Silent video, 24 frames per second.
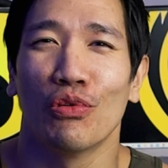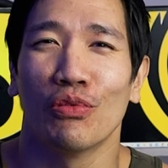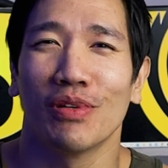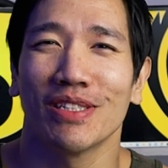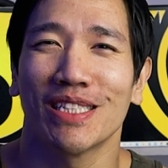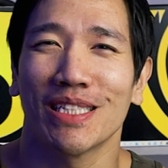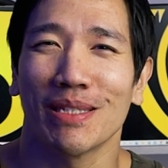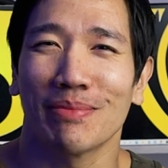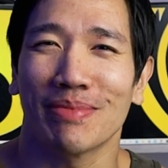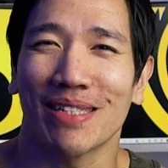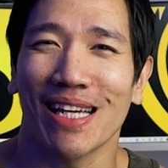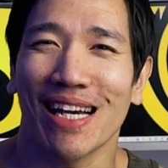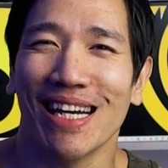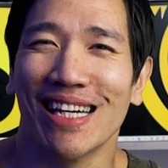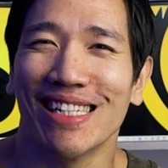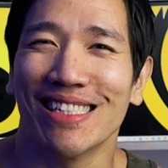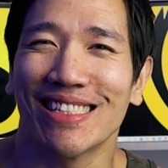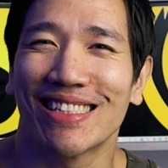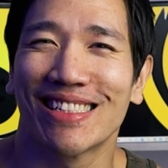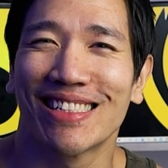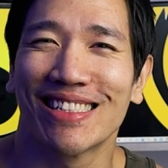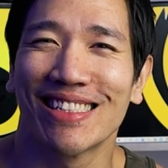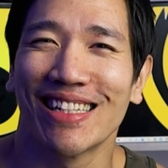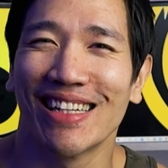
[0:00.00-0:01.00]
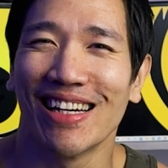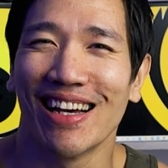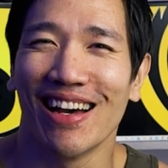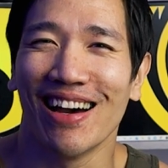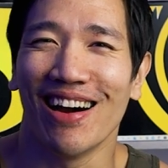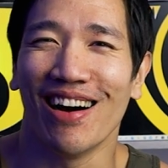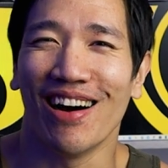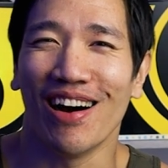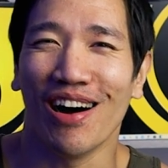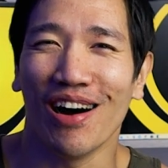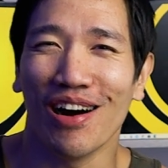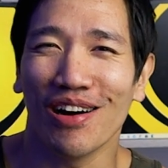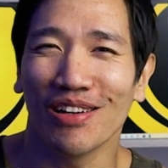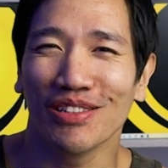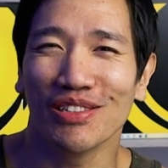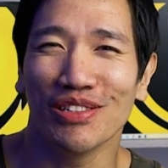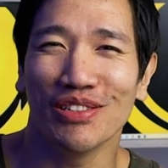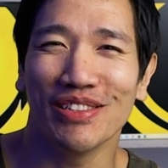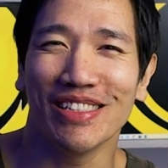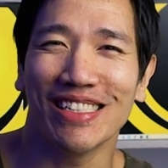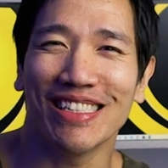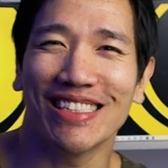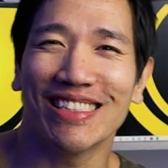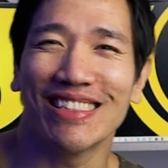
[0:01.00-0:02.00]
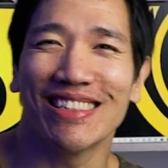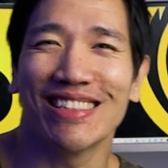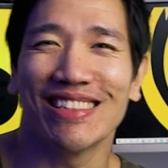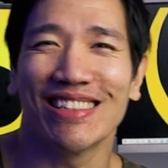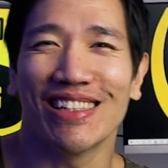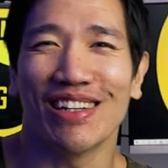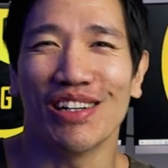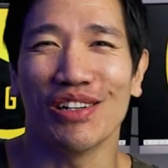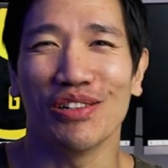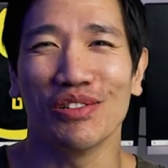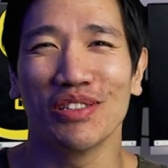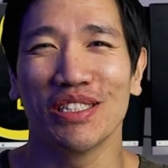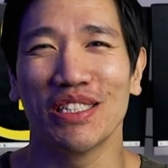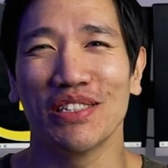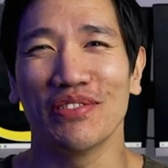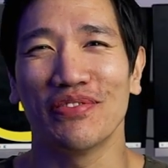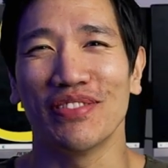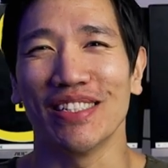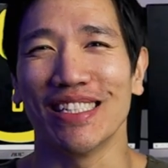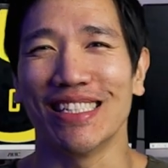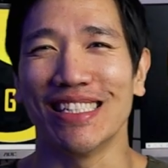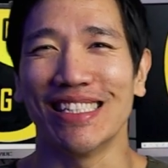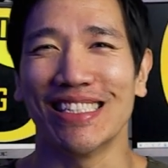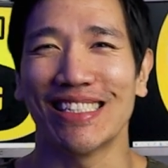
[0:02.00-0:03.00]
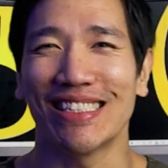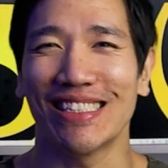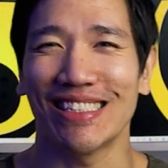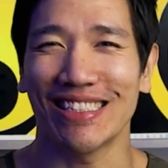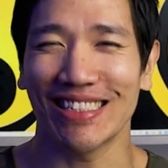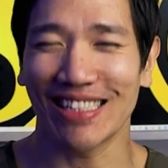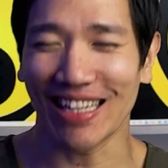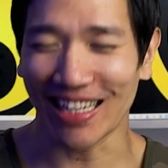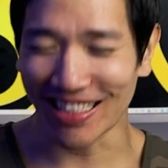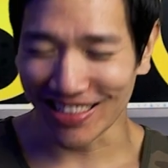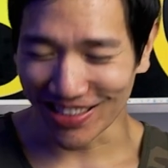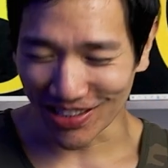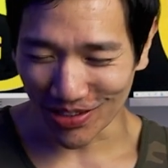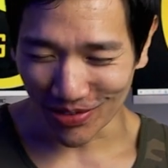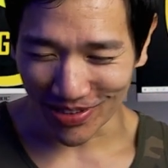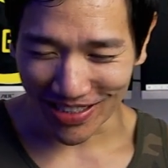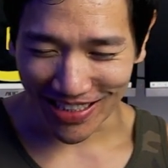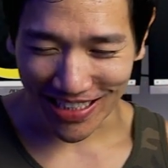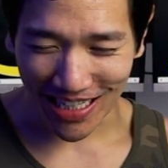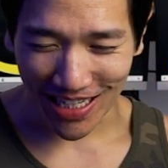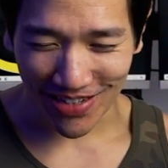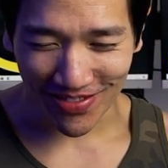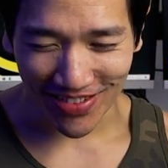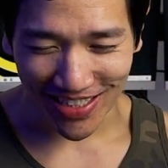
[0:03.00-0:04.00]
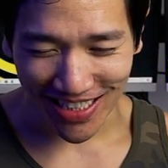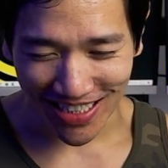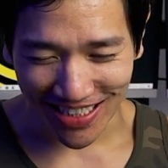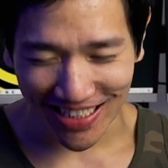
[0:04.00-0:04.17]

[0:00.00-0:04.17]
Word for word: What's up, guys? Hong Nguyen, OG Fitness. You guys know what time it